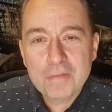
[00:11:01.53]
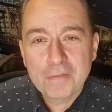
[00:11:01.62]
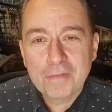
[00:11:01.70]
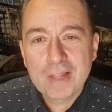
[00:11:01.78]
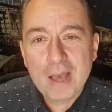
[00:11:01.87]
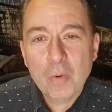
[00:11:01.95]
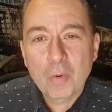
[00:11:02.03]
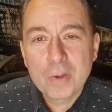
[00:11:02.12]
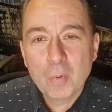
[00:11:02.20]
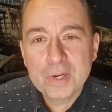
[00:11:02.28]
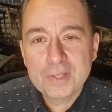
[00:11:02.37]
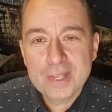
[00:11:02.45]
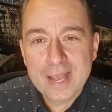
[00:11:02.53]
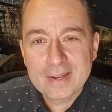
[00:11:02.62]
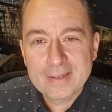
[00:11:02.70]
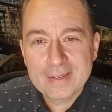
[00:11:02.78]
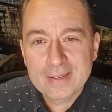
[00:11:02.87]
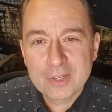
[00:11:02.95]
of flowery, what does that
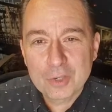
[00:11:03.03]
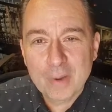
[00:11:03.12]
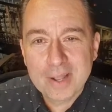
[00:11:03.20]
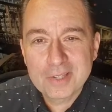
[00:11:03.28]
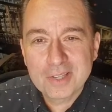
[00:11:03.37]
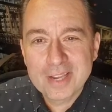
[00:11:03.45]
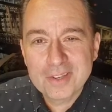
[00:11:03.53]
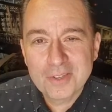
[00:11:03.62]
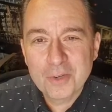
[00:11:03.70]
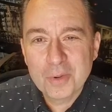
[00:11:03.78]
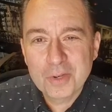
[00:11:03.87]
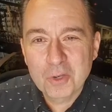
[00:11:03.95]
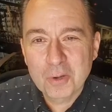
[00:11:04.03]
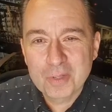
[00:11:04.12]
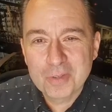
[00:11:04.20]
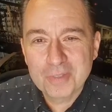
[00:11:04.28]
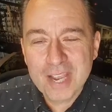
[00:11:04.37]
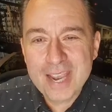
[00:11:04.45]
translate to in terms
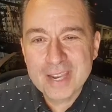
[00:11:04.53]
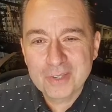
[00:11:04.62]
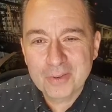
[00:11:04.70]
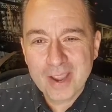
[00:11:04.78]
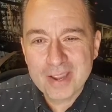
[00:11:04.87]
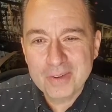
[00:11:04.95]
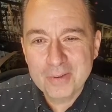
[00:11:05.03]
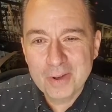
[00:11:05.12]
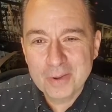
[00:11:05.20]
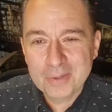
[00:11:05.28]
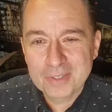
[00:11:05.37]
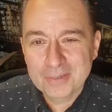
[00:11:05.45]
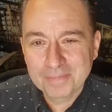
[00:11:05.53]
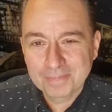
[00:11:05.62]
of taste, right? Who knows?